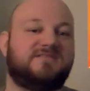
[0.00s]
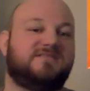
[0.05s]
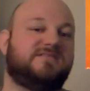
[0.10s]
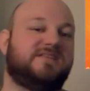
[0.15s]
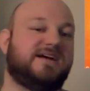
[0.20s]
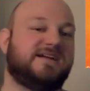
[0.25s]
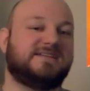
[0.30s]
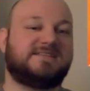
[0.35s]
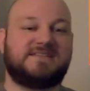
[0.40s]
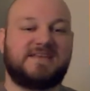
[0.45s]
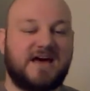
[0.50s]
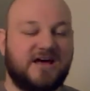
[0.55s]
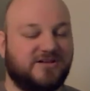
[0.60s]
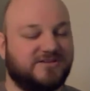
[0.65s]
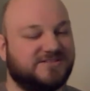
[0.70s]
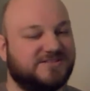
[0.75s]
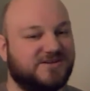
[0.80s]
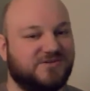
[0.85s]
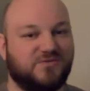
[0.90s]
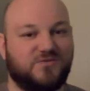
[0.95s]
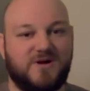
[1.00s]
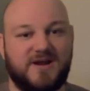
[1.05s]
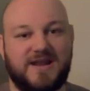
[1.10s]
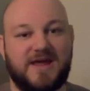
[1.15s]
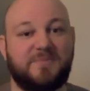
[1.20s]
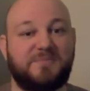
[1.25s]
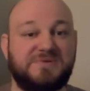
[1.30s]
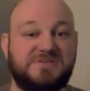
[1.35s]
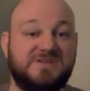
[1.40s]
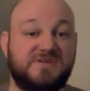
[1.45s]
that tells you what
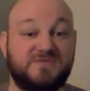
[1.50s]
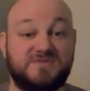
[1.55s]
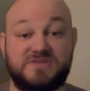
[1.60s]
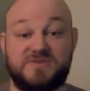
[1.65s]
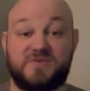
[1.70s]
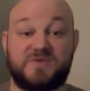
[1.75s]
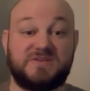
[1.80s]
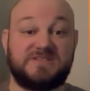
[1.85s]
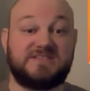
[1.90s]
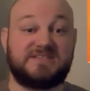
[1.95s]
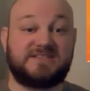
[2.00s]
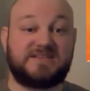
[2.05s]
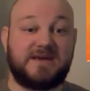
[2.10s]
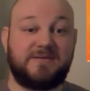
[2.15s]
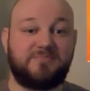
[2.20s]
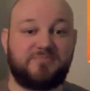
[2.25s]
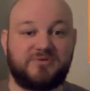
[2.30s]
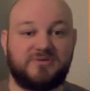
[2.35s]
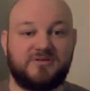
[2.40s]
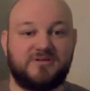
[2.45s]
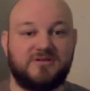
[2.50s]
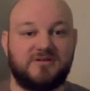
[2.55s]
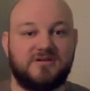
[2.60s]
episodes you could skip.